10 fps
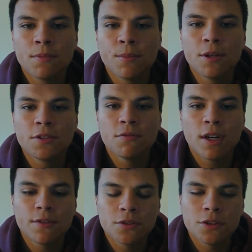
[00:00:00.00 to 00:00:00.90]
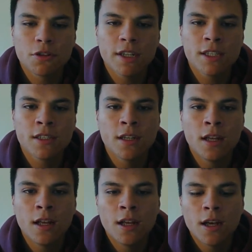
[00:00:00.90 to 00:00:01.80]
promotion rivals Norwich.
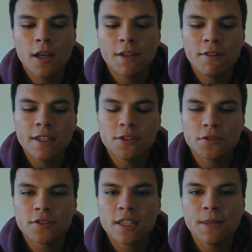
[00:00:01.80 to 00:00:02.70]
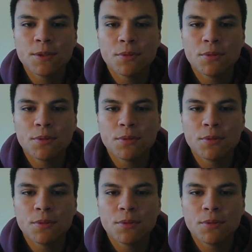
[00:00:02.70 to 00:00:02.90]
They've really sort of slipped